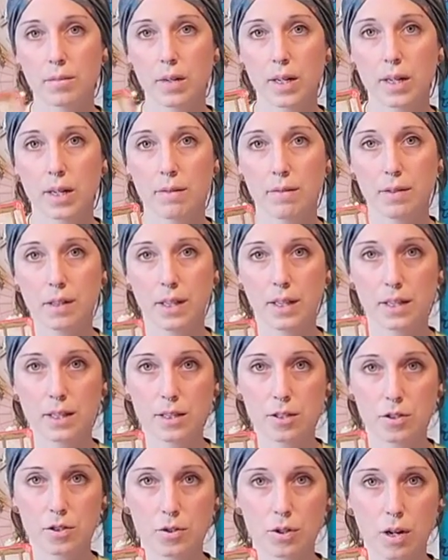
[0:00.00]
And I feel like
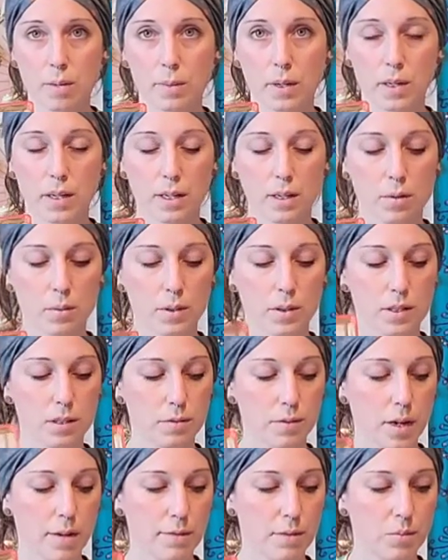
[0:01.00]
this drama here with this
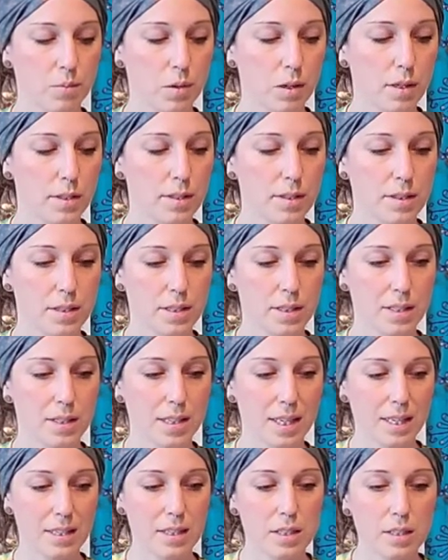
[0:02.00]
Five of Wands is
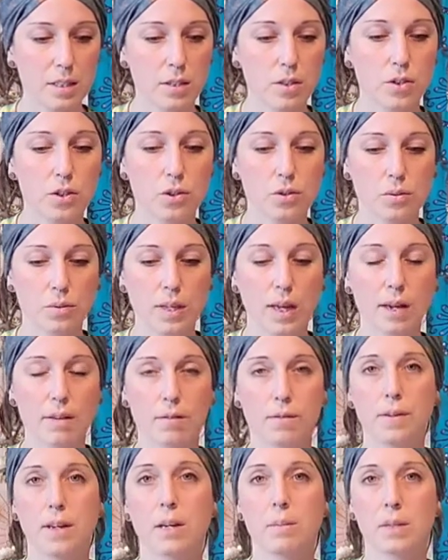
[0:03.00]
connected to
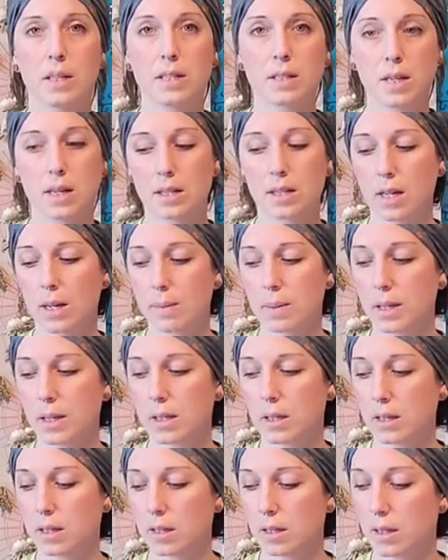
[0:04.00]
that family
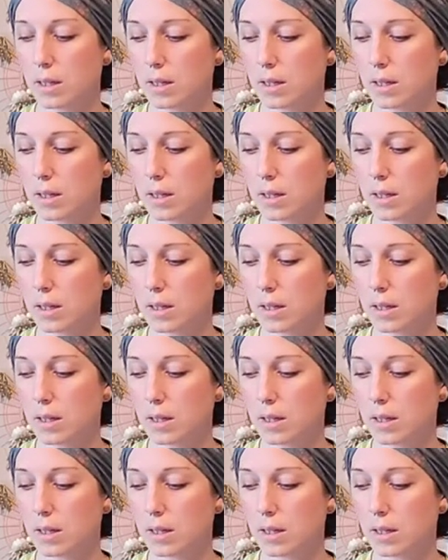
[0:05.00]
dynamic.